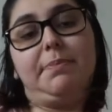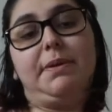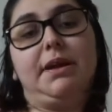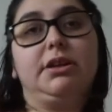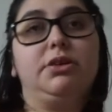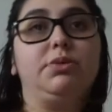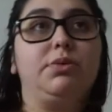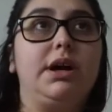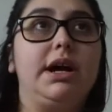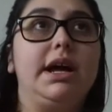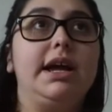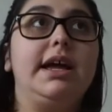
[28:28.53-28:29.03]

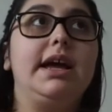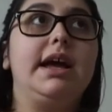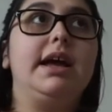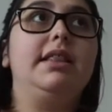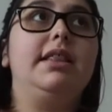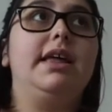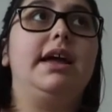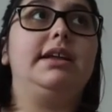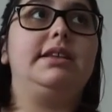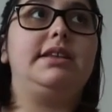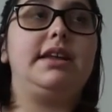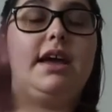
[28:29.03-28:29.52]
That's where I get
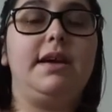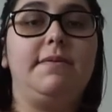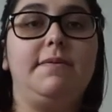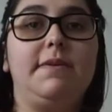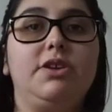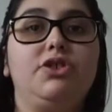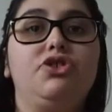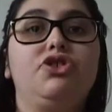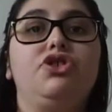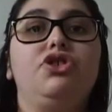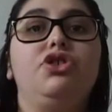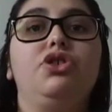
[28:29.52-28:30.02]
like
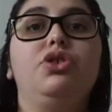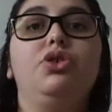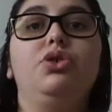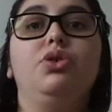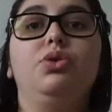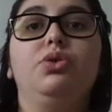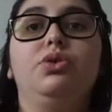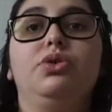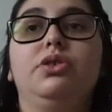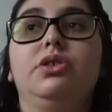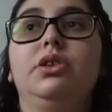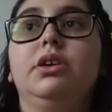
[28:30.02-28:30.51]
David's
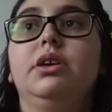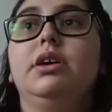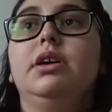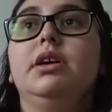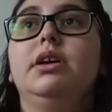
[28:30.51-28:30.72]
shoes